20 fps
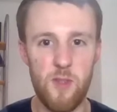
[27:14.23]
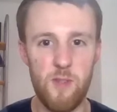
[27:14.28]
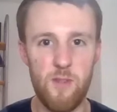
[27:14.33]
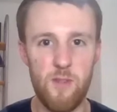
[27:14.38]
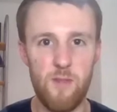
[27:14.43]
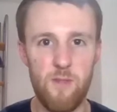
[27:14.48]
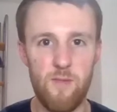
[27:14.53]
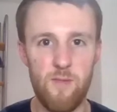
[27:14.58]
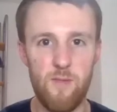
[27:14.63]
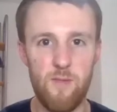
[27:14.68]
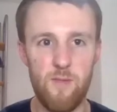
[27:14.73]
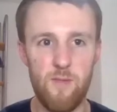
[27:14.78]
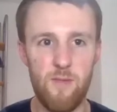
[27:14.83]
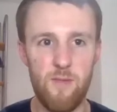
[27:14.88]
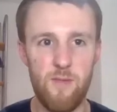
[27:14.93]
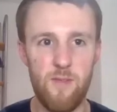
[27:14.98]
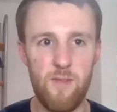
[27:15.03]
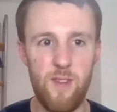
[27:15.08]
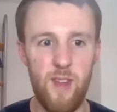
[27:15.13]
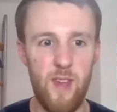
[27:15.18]
On the days
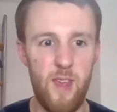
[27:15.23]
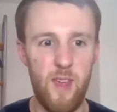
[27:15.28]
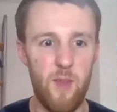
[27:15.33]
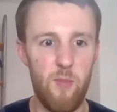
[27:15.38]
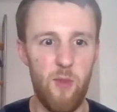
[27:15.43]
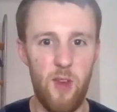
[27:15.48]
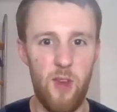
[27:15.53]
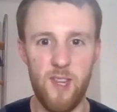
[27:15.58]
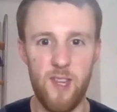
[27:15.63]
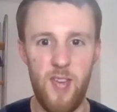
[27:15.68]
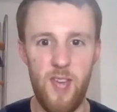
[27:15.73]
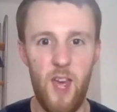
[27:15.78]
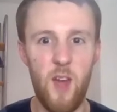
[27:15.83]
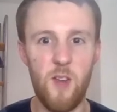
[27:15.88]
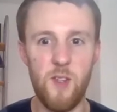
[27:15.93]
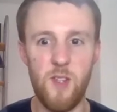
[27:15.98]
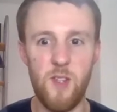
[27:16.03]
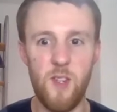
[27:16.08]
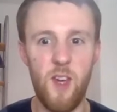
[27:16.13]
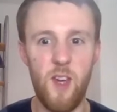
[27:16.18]
when
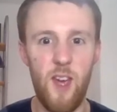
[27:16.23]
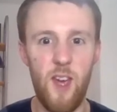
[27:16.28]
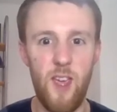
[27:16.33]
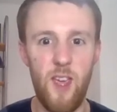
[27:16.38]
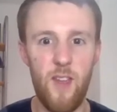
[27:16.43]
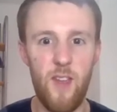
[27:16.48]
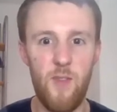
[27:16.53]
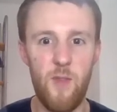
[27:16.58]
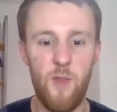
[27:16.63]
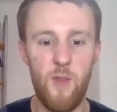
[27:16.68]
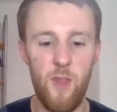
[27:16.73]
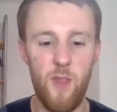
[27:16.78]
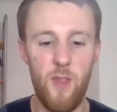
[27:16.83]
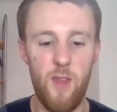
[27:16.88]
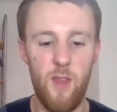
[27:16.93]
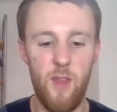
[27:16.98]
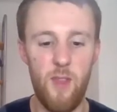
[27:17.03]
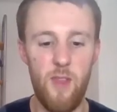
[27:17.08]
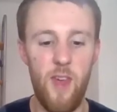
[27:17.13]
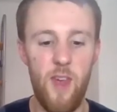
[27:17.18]
we hadn't eaten for a
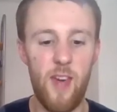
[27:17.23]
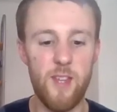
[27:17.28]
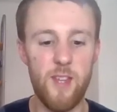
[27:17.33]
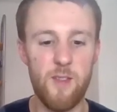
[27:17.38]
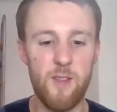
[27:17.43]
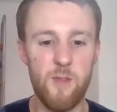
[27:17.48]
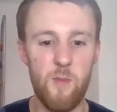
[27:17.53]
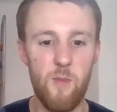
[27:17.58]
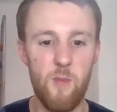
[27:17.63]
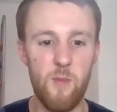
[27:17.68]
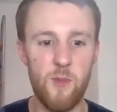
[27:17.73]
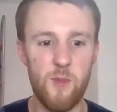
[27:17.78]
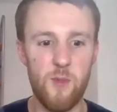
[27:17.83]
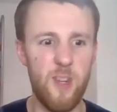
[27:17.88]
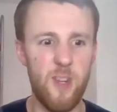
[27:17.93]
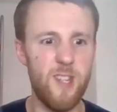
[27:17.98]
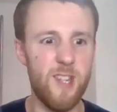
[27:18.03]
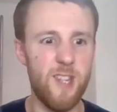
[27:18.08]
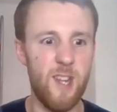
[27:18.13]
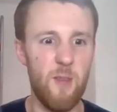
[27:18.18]
few days,
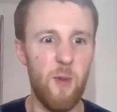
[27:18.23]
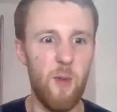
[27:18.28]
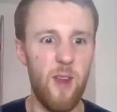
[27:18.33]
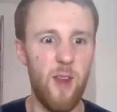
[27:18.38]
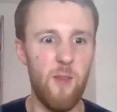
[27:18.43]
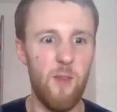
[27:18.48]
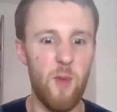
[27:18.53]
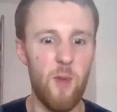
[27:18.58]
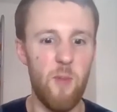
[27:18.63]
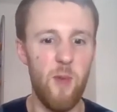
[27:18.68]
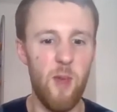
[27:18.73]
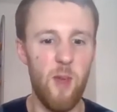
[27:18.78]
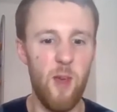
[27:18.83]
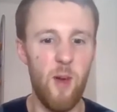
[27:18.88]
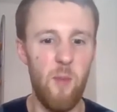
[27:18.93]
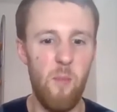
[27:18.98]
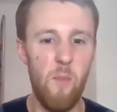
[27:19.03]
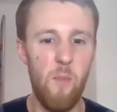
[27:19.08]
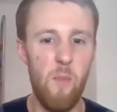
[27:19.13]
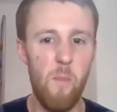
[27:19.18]
our body wouldn't just
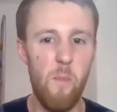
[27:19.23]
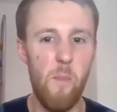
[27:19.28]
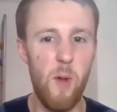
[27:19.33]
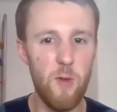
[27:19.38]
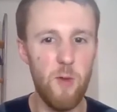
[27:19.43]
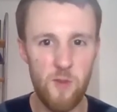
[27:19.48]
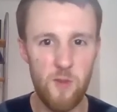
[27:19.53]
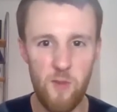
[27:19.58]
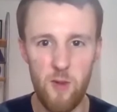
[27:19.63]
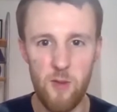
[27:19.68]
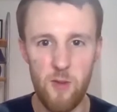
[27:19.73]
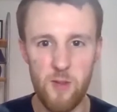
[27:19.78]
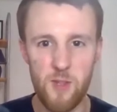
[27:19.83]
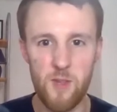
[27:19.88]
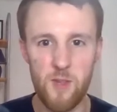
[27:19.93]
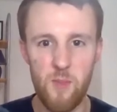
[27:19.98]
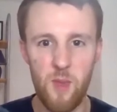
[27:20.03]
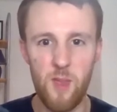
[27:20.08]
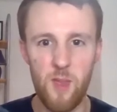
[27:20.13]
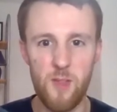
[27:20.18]
like
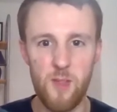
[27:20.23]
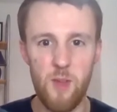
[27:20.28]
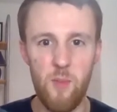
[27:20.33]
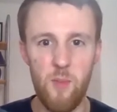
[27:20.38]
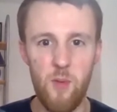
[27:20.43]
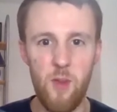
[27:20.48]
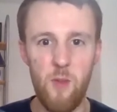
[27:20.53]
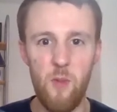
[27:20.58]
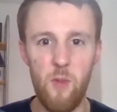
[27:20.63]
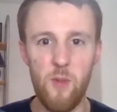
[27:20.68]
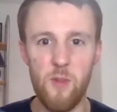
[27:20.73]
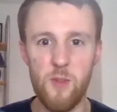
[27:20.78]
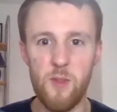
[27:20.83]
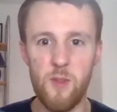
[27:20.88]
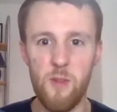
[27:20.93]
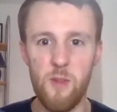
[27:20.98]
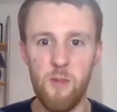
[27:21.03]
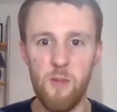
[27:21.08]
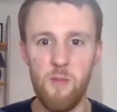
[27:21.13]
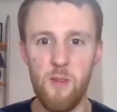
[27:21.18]
break down and die.
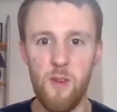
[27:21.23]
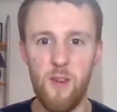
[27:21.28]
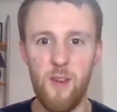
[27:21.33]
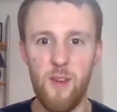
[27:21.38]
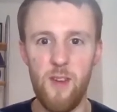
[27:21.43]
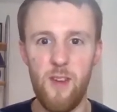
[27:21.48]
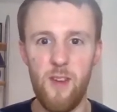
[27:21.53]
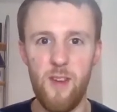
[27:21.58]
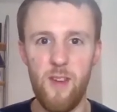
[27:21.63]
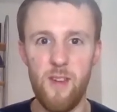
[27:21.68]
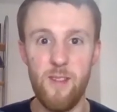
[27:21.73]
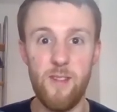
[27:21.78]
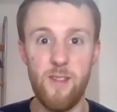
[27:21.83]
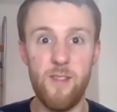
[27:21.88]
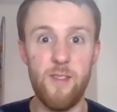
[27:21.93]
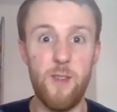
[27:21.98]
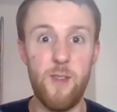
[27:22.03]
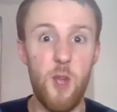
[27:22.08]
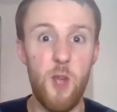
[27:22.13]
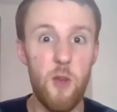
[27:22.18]
That's
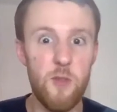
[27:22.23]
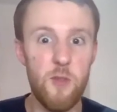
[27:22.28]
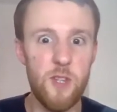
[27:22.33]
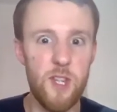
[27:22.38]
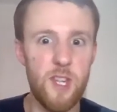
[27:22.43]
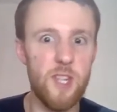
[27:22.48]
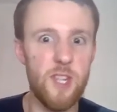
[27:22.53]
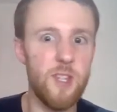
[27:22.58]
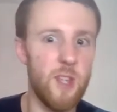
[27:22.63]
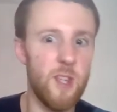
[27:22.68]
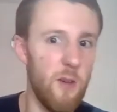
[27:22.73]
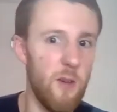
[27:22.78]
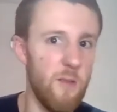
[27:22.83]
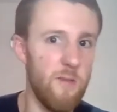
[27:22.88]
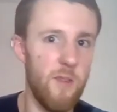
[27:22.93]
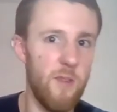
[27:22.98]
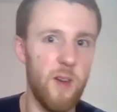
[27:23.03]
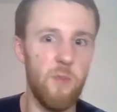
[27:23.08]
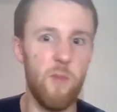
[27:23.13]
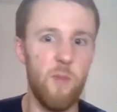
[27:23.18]
strangely when
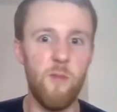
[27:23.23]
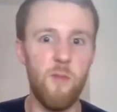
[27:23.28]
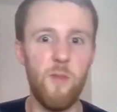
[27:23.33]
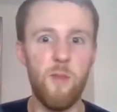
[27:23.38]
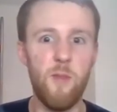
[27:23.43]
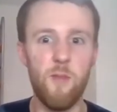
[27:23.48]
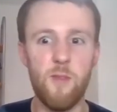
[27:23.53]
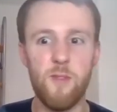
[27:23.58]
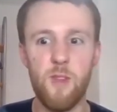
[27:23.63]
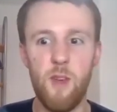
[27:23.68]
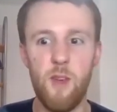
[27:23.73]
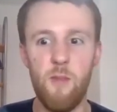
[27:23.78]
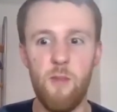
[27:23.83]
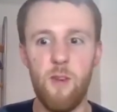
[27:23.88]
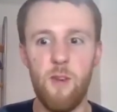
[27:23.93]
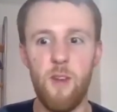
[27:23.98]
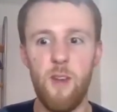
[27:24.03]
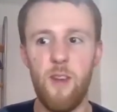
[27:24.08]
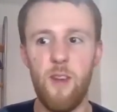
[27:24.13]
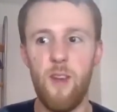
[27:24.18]
we become
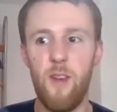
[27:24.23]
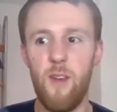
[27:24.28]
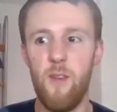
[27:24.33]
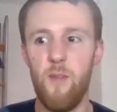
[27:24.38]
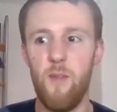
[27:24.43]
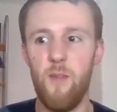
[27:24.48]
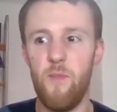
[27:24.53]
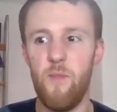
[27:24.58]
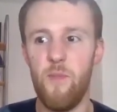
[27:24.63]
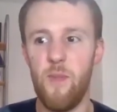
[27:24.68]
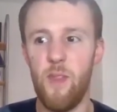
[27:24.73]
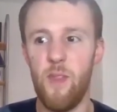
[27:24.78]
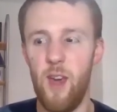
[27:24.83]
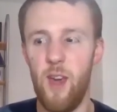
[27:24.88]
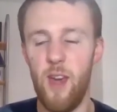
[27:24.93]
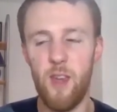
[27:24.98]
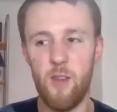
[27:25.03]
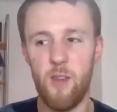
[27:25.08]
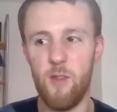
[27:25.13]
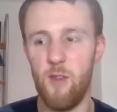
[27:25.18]
most focused because our
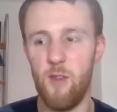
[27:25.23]
body